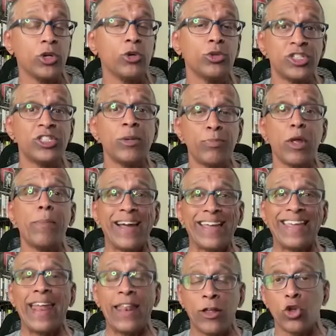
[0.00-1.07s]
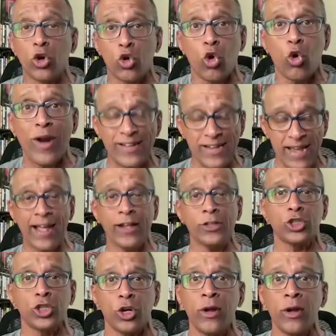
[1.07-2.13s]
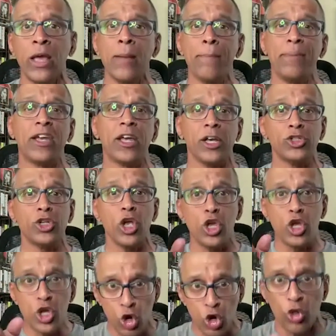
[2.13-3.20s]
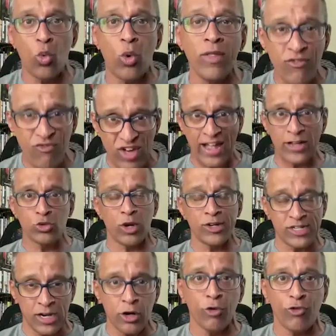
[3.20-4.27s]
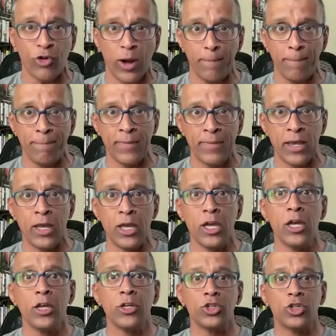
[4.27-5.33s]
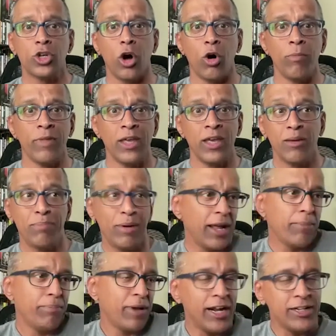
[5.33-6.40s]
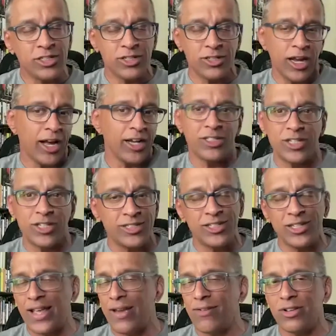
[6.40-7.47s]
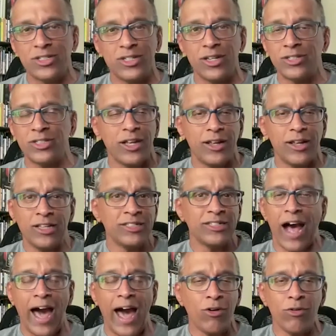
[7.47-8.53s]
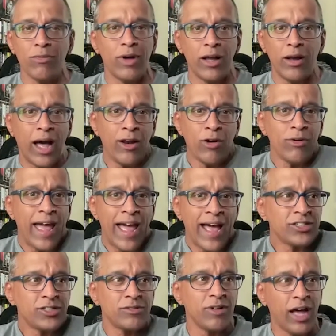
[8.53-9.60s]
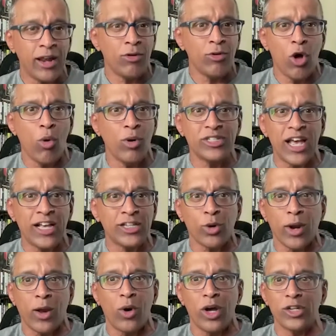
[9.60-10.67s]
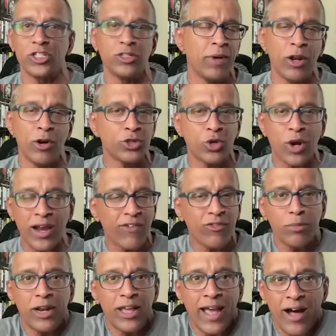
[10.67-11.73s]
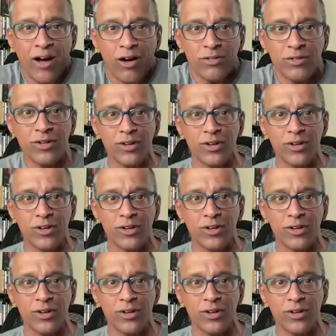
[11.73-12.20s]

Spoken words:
It was simply about getting the correct answer because you're the one the fans want to hear from. So, I said, David, listen, I don't always ask great questions, but you don't strike everybody out.